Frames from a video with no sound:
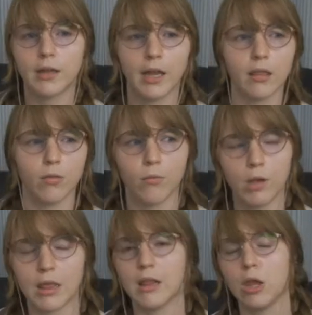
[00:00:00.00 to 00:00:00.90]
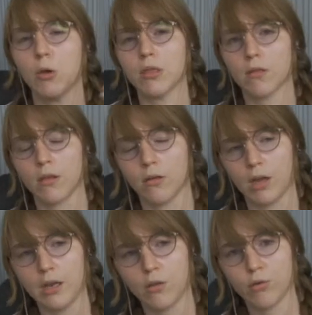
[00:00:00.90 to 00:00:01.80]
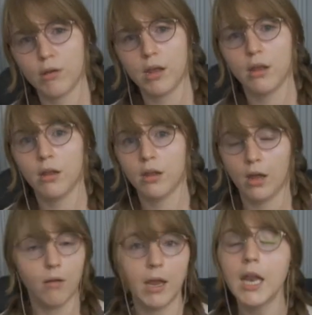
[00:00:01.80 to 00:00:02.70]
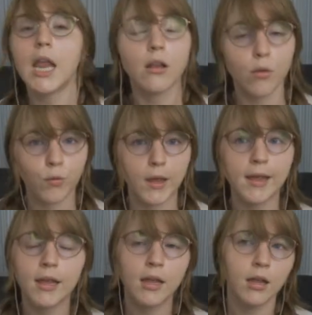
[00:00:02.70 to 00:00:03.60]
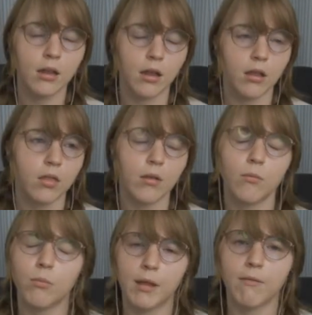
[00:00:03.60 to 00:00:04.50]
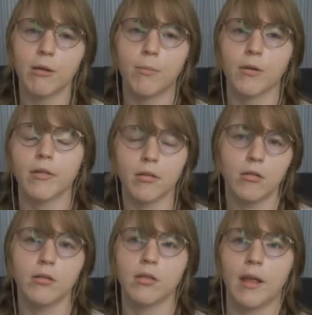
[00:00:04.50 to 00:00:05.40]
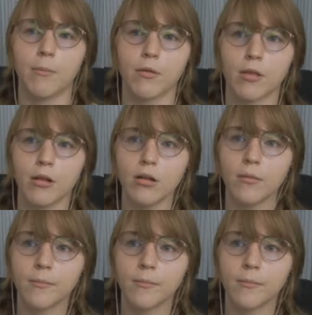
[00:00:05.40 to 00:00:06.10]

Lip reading: like the reason that you enter the industry, of any industry, it will be very personal to that person.